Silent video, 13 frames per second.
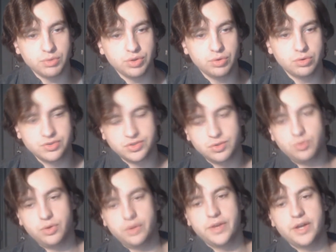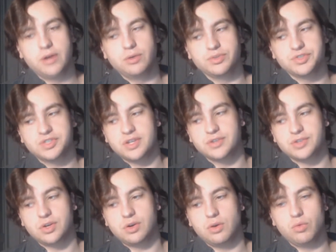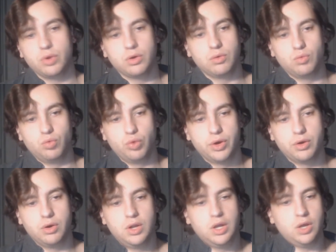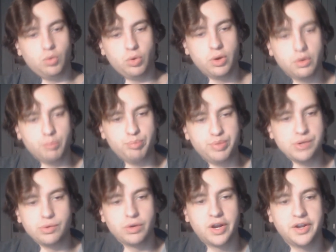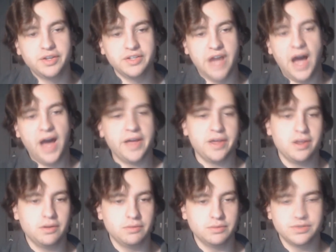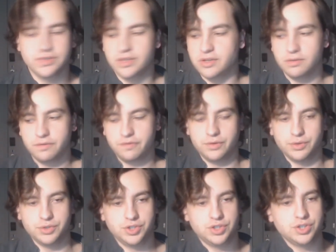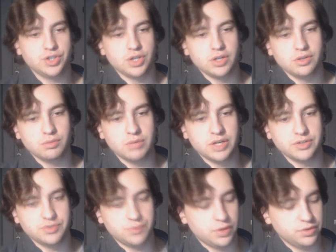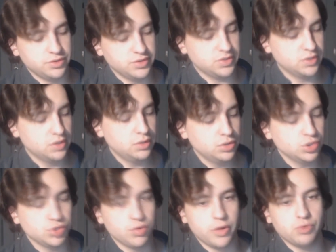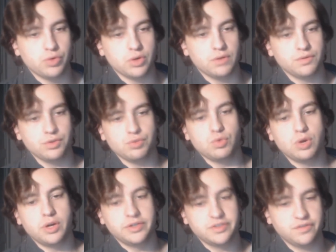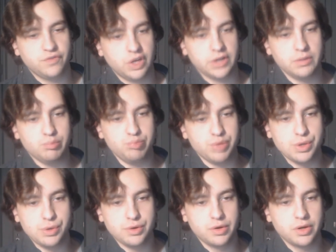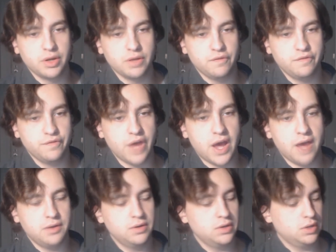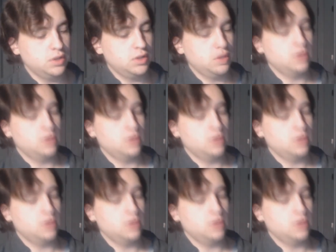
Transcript: Miller's the one that always says, "Oh, we're a beer on a diet," and everyone's like, "You're full of shit. You might as well just drink whatever you want. It's fucking beer. You're gonna get fat."